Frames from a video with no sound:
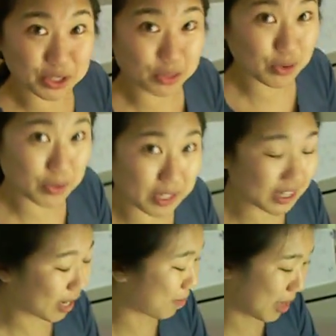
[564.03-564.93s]
going to throw it in
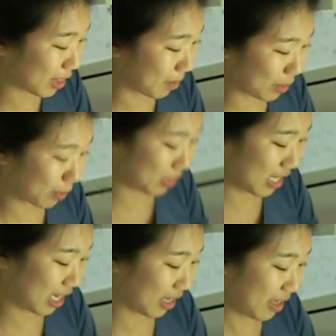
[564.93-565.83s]
there and make up their own
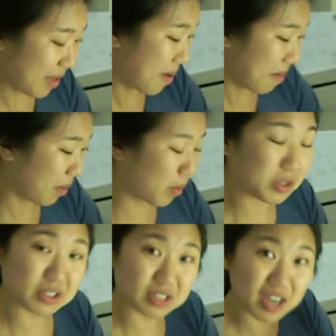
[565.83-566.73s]
thing. But
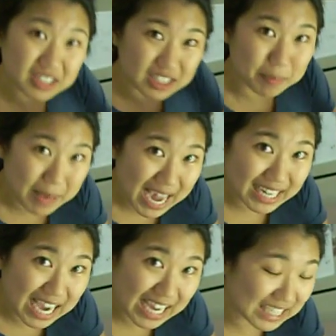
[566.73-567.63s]
oyster sauce is a bad
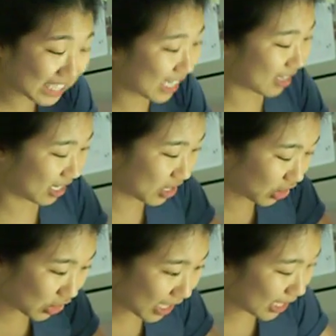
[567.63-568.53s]
idea. It's a
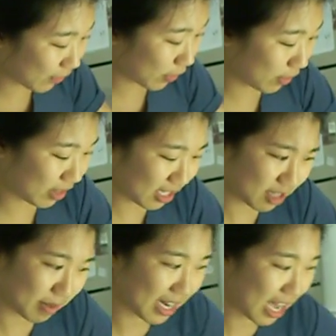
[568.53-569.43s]
good idea for other things,
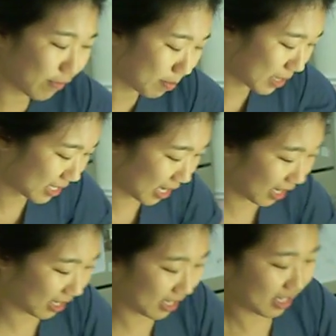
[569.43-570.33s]
but not for pad
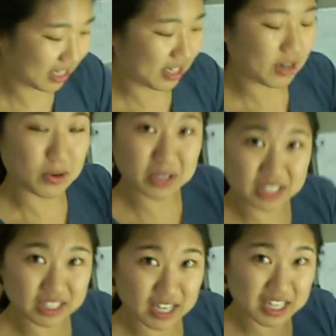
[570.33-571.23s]
thai.
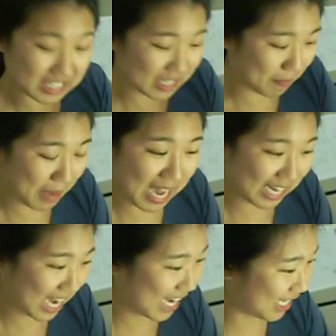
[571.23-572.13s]
Hoisin sauce is a bad
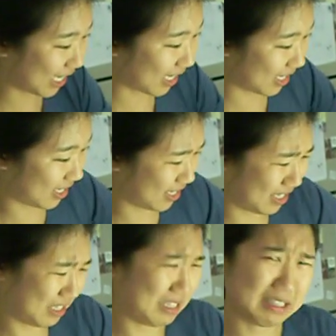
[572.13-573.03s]
idea.
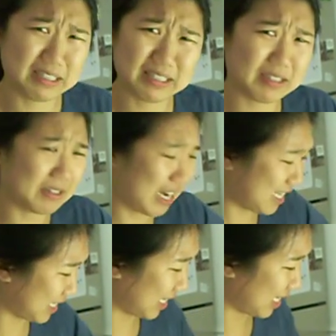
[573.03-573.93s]

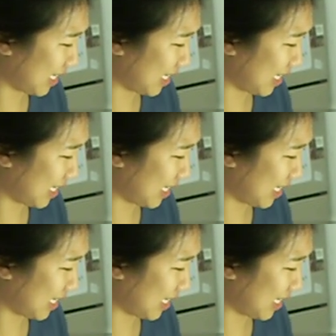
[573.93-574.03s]
Crazy.